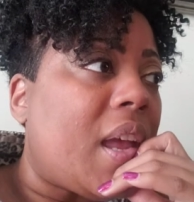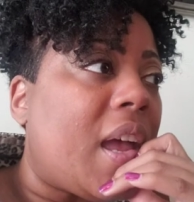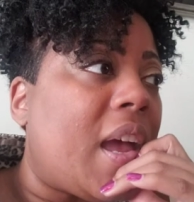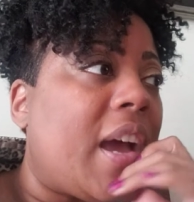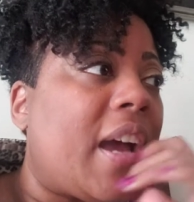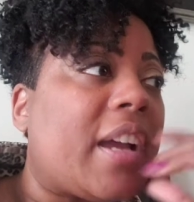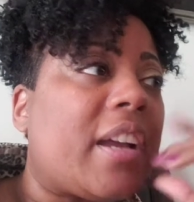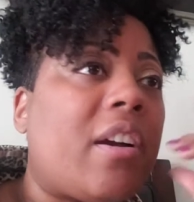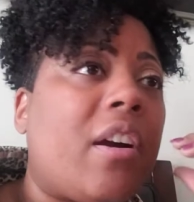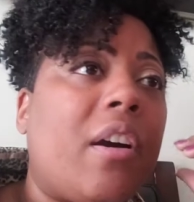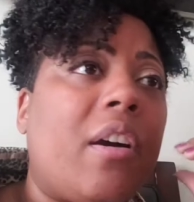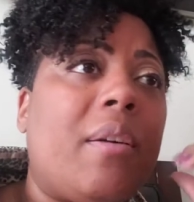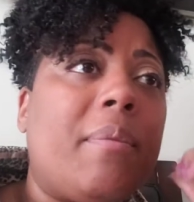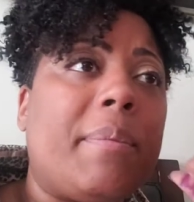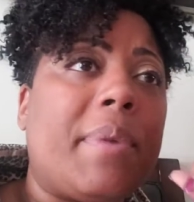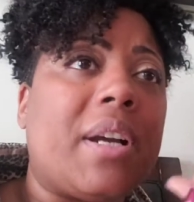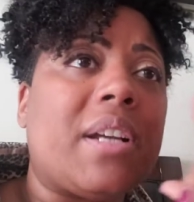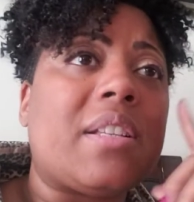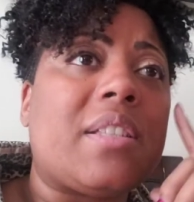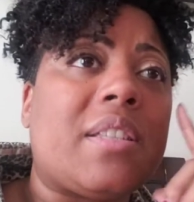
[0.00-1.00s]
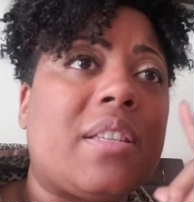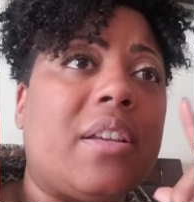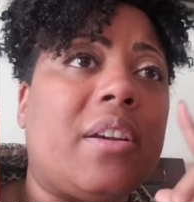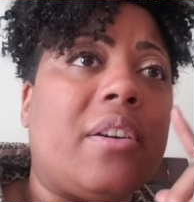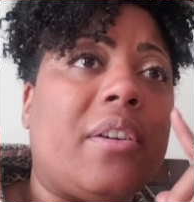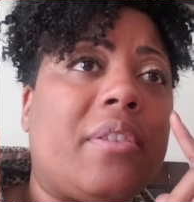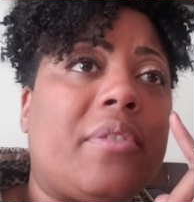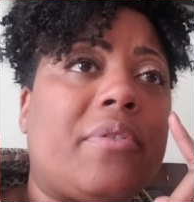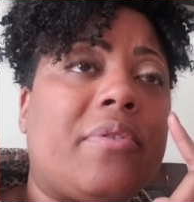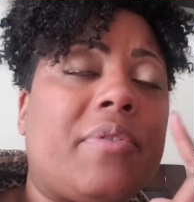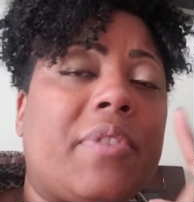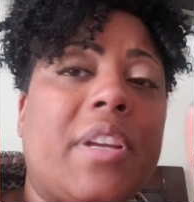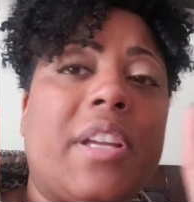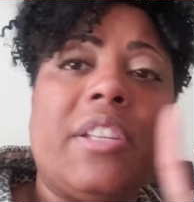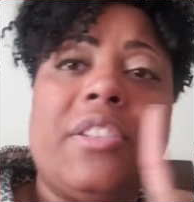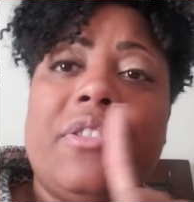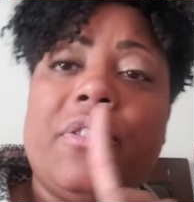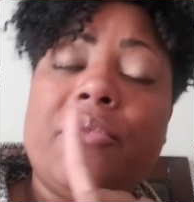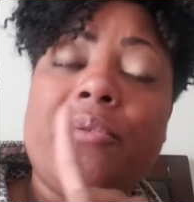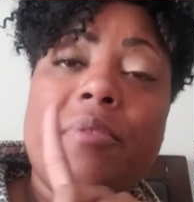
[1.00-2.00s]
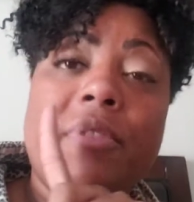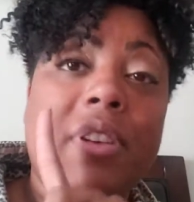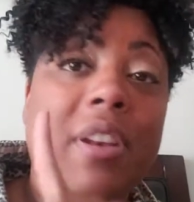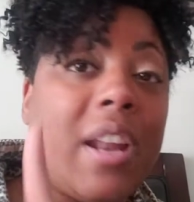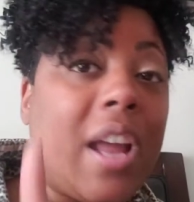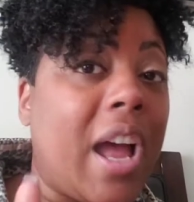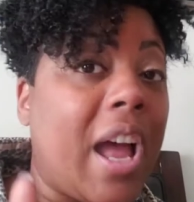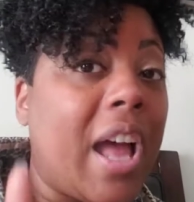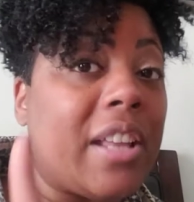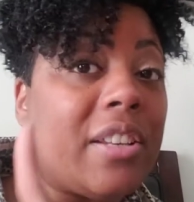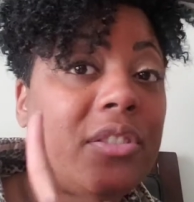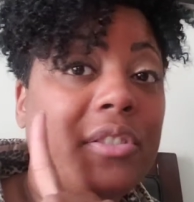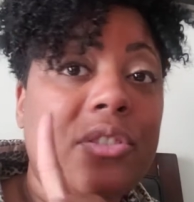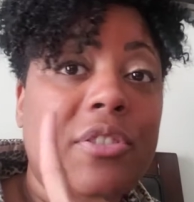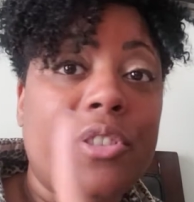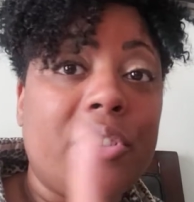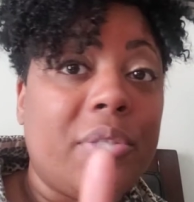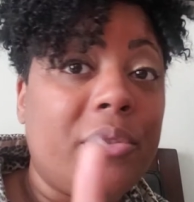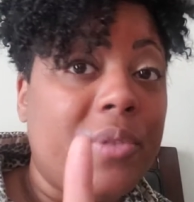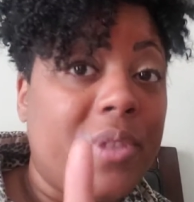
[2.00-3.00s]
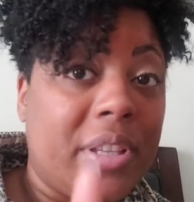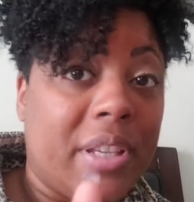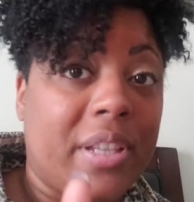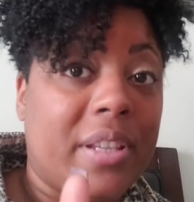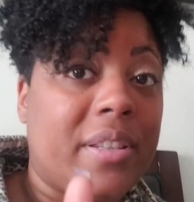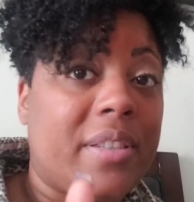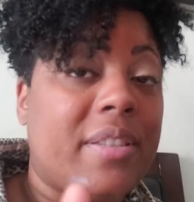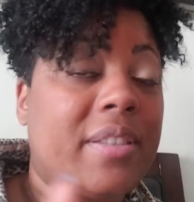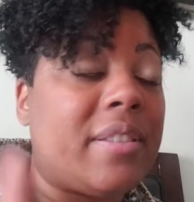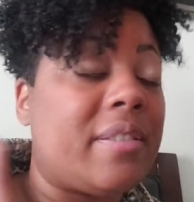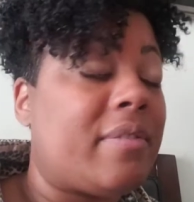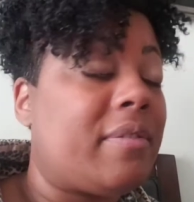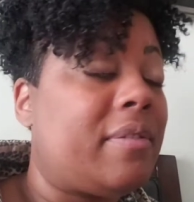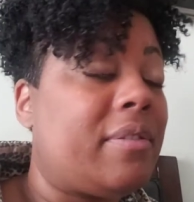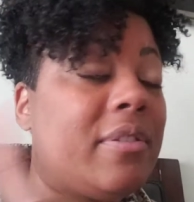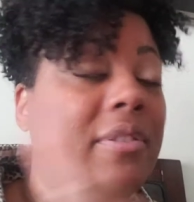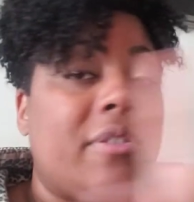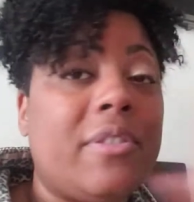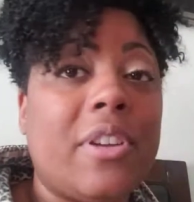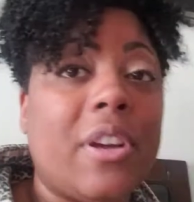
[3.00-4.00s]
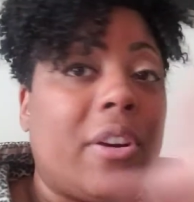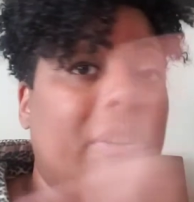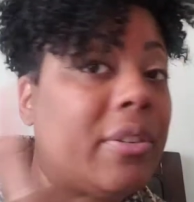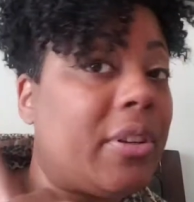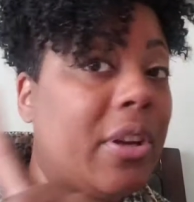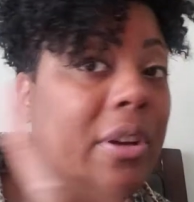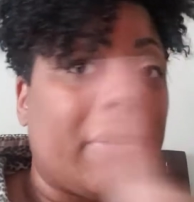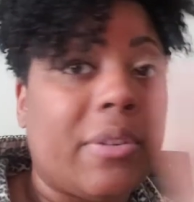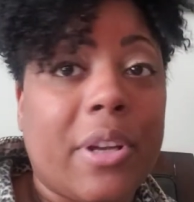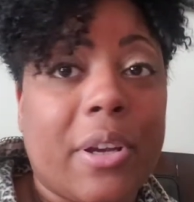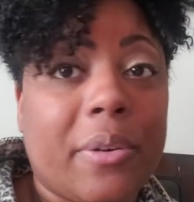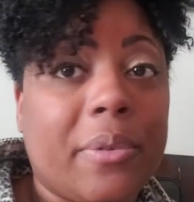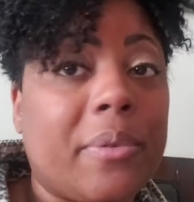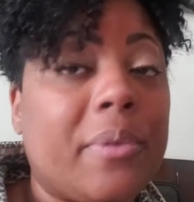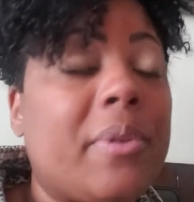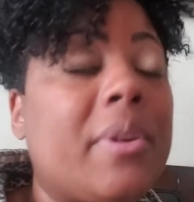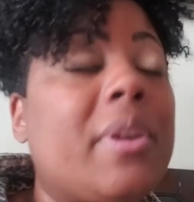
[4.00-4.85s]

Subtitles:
I call myself, and do not do this. No, no, no.